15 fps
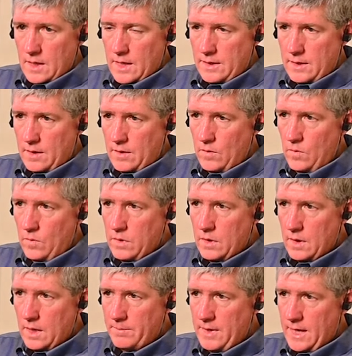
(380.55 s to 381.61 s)

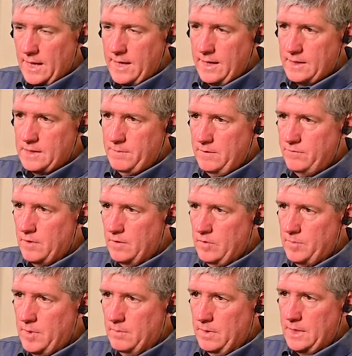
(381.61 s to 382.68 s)
I can't speak for every
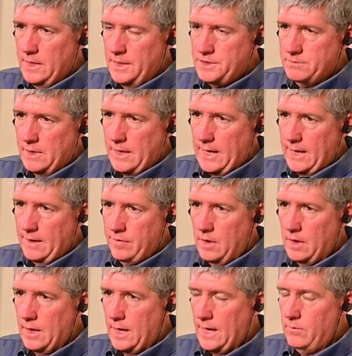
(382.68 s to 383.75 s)
publication, but at
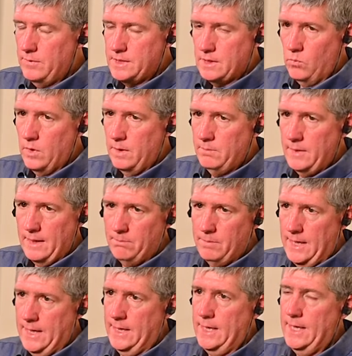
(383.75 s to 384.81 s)
Athlon, I was a one-man
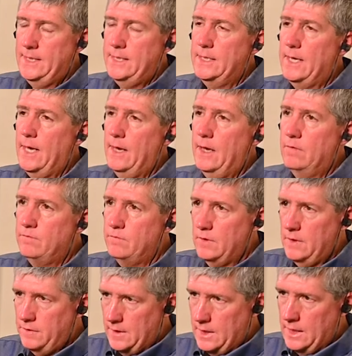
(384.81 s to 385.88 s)
band. I did
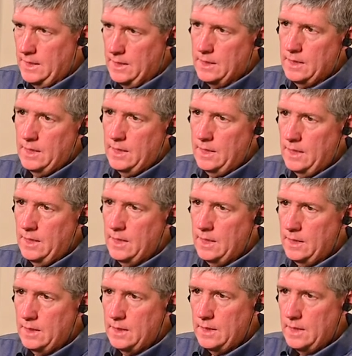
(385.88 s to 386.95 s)
everything.
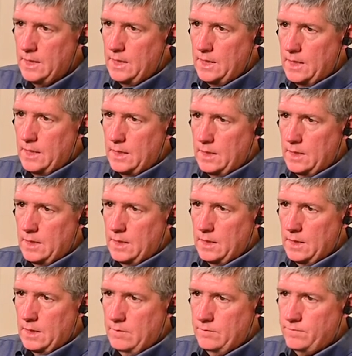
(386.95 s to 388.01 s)
And
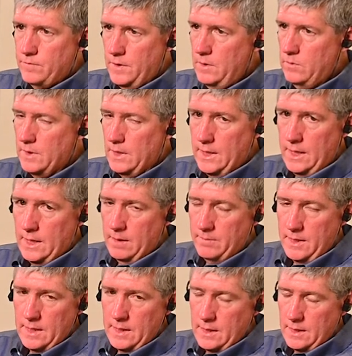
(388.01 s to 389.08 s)
frequently,
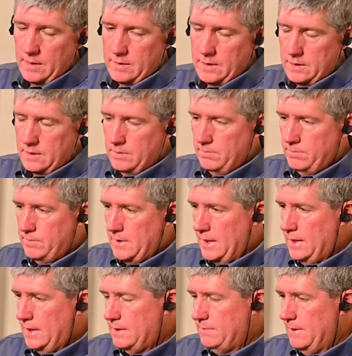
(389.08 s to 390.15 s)
I
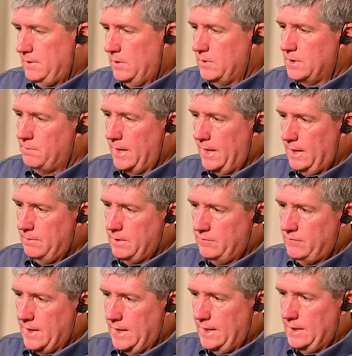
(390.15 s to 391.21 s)
guess maybe it was bad, but
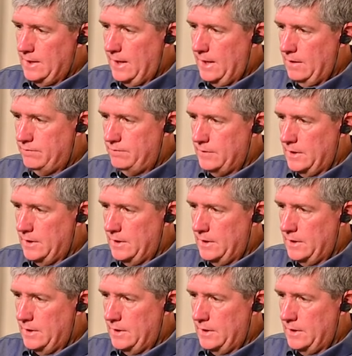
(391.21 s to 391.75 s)
if I didn't have